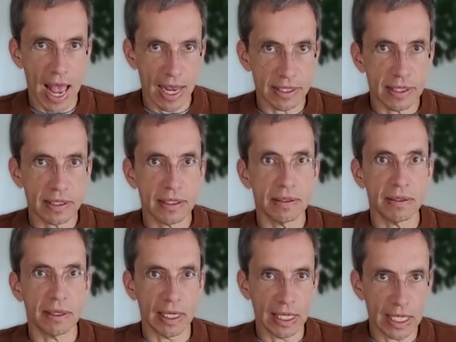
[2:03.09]
asked
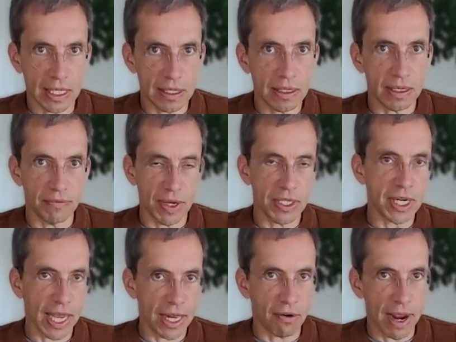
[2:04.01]
the lead
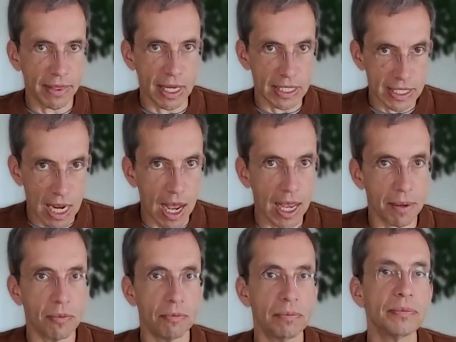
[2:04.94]
investigator at that
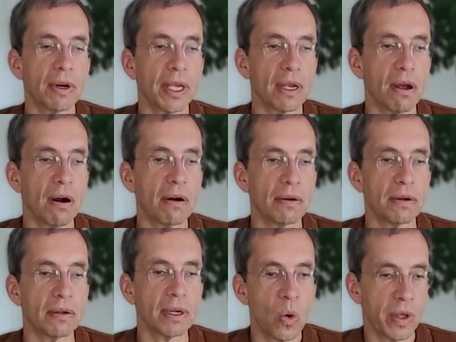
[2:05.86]
time, Ricky
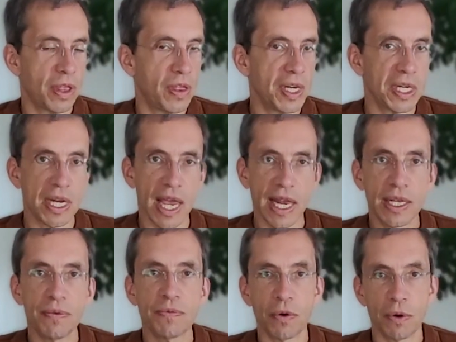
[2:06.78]
Gardner, whether they did
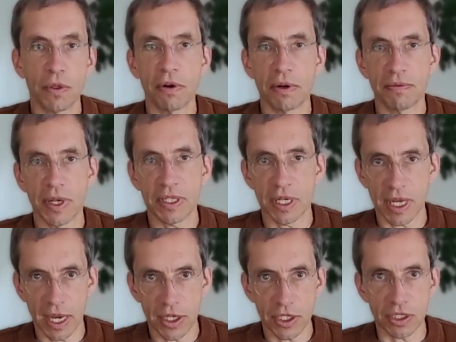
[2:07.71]
any further
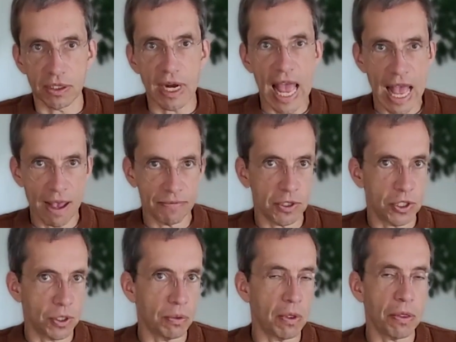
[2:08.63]
investigation after
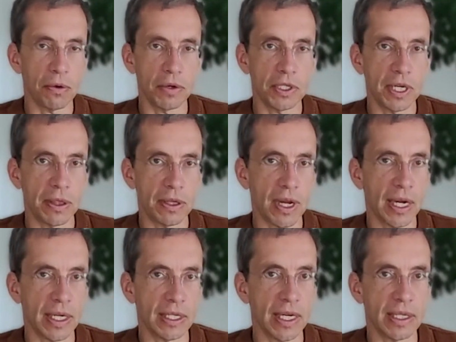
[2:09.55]
June the 13th,
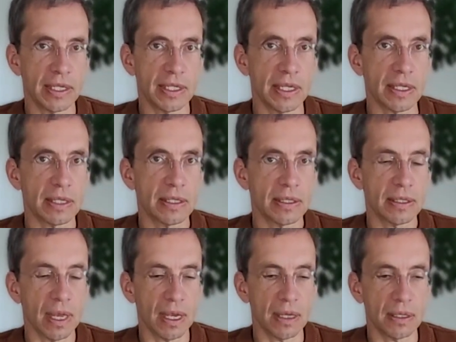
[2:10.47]

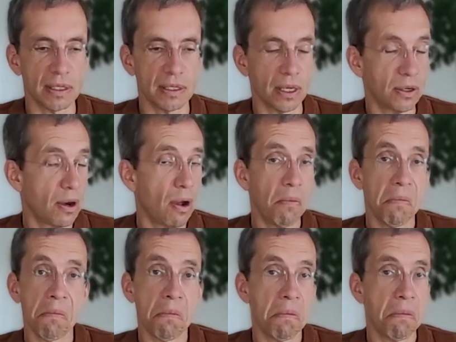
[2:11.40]
1986. And he said
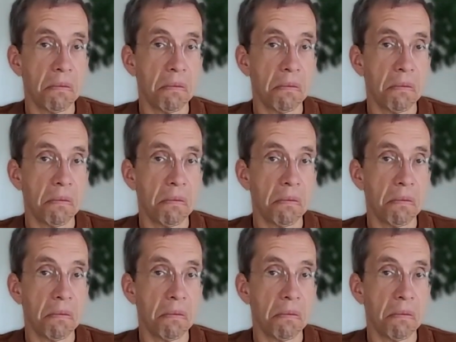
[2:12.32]
no.